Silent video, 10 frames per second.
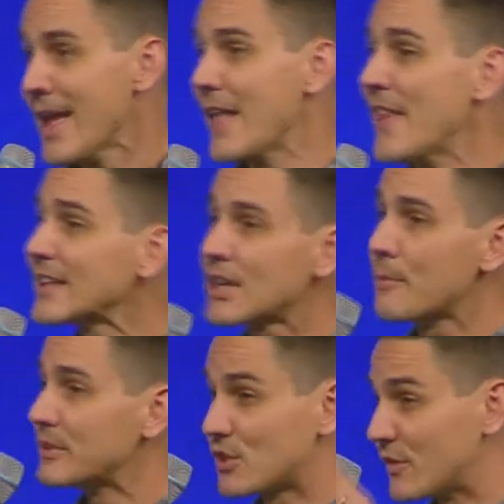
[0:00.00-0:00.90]
and that's how
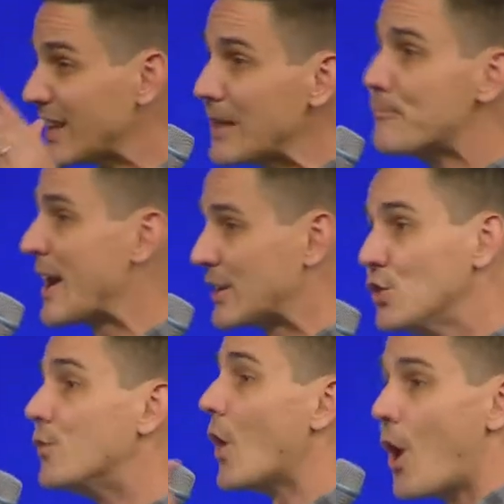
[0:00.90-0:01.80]
much of an impact
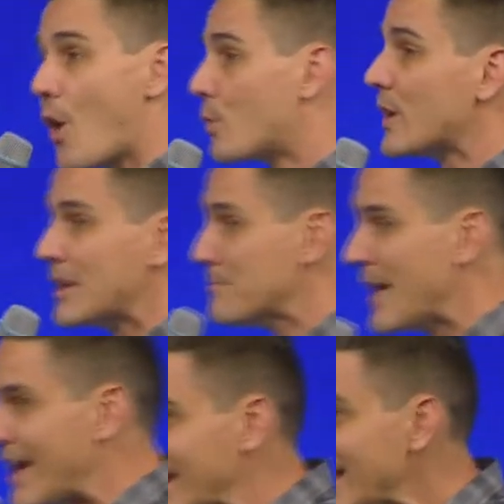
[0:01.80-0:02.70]
you've already
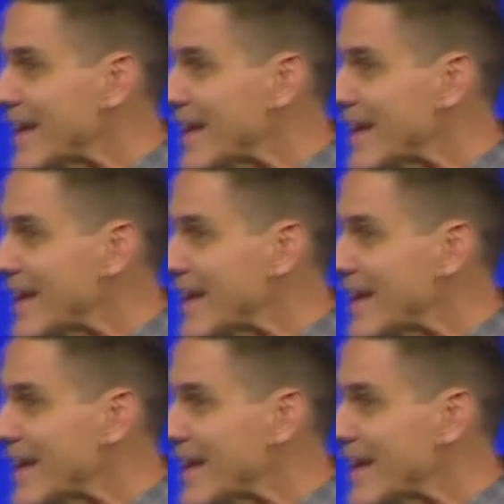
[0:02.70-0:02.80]
made,